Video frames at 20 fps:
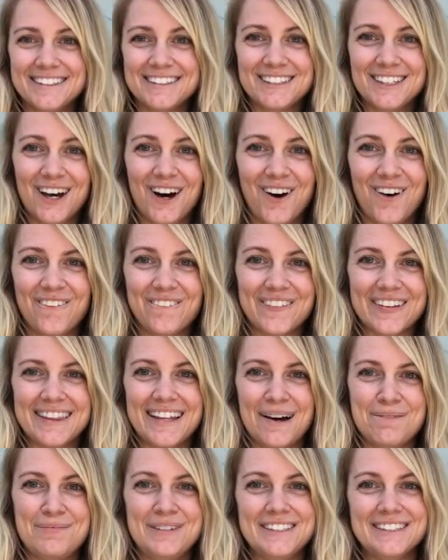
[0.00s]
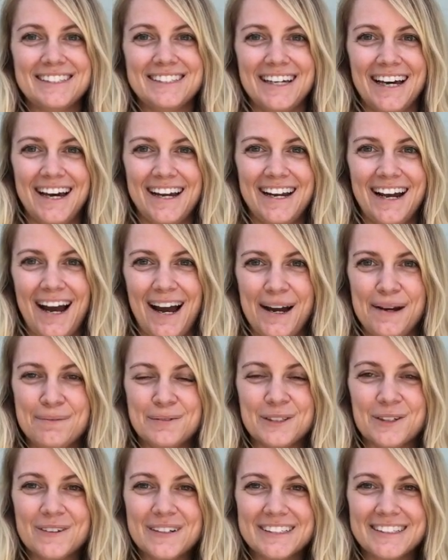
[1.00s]
So with that being said, I'm
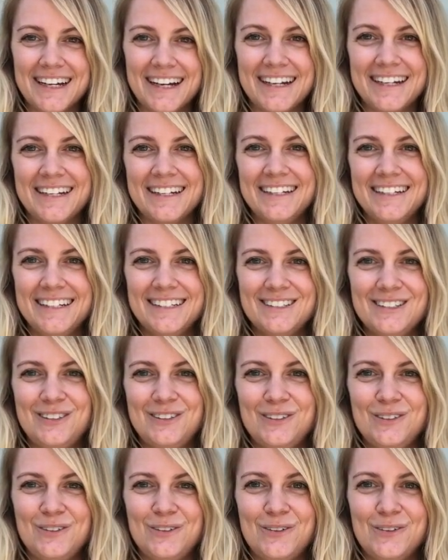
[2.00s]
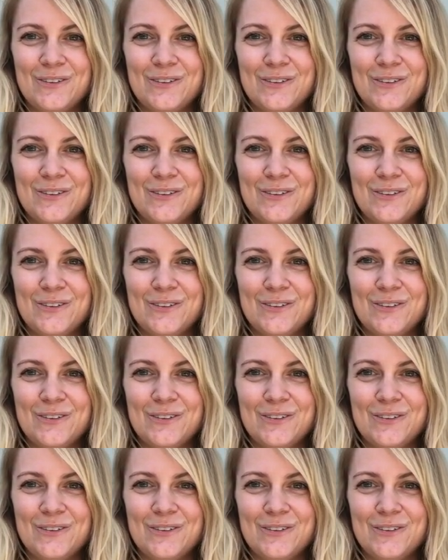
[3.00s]
so excited to